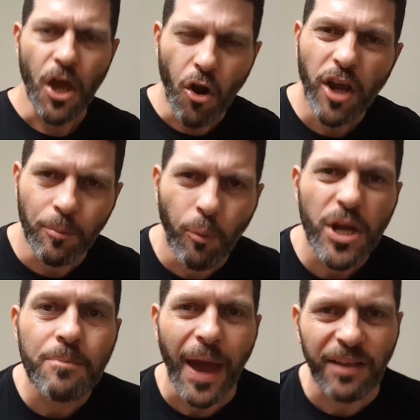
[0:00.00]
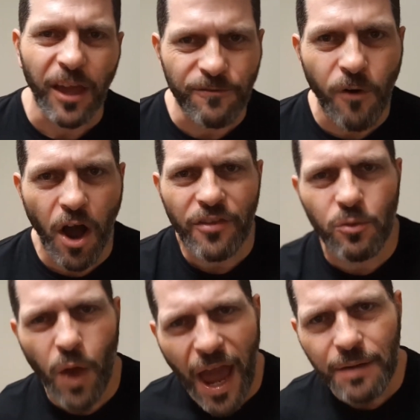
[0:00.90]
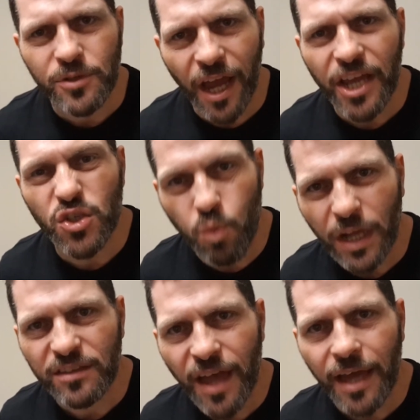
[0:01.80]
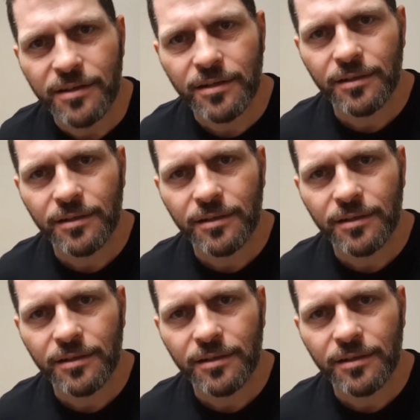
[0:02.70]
And I can bring back that fire that Adam Cage once had.